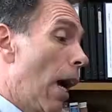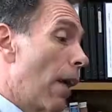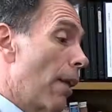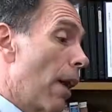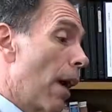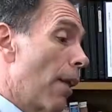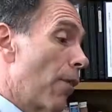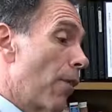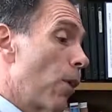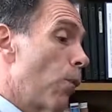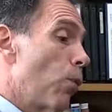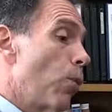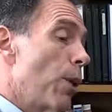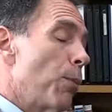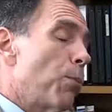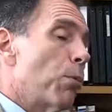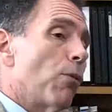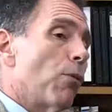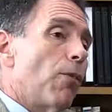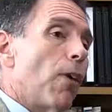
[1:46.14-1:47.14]
I think we
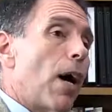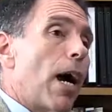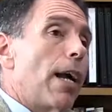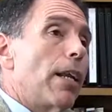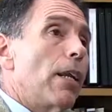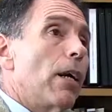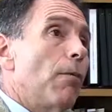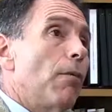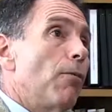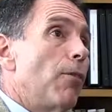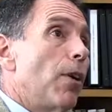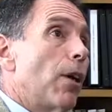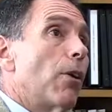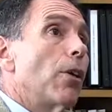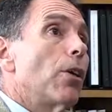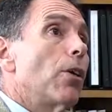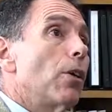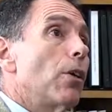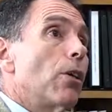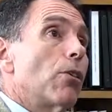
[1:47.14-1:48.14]
provide a
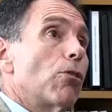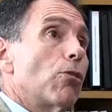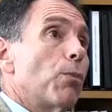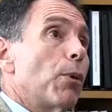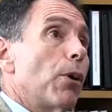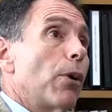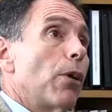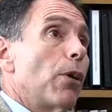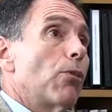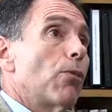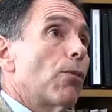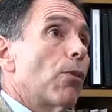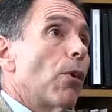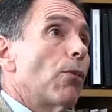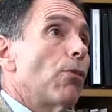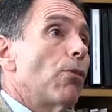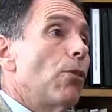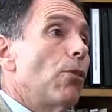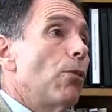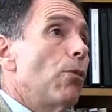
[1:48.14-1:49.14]
very good experience for
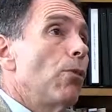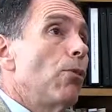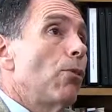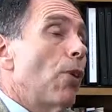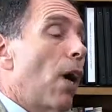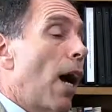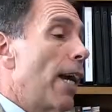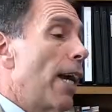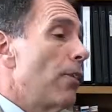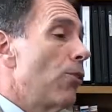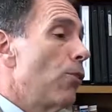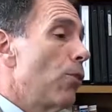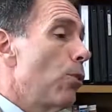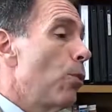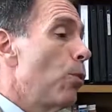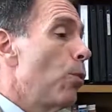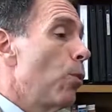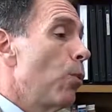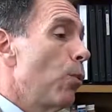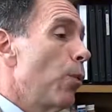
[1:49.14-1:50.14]
our students. I
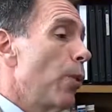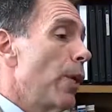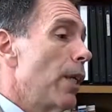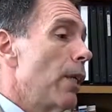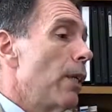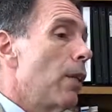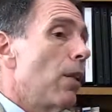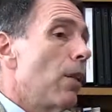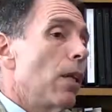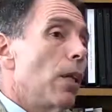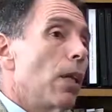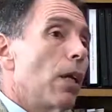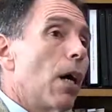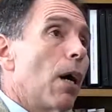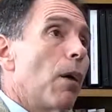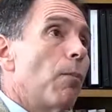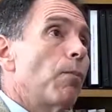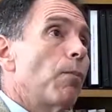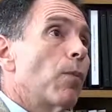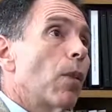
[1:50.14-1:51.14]
do read
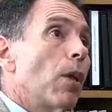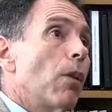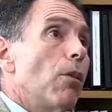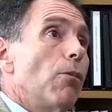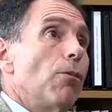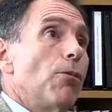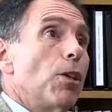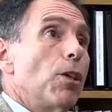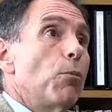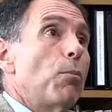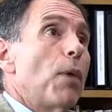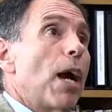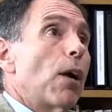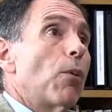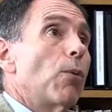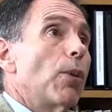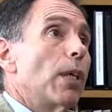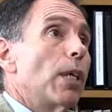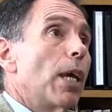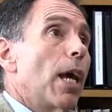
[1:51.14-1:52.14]
the
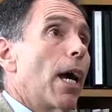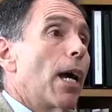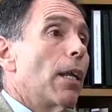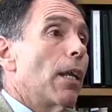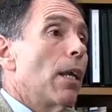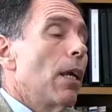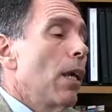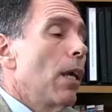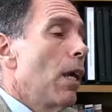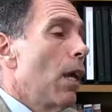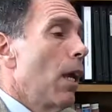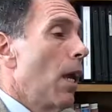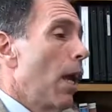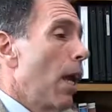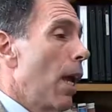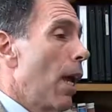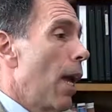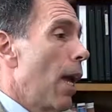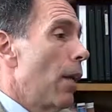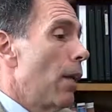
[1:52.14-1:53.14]
feedback we get,
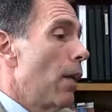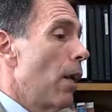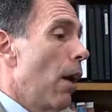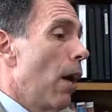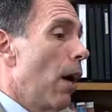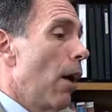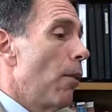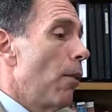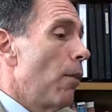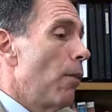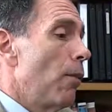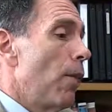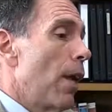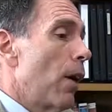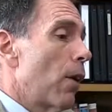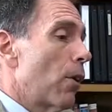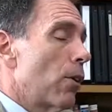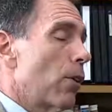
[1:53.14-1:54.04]
and they are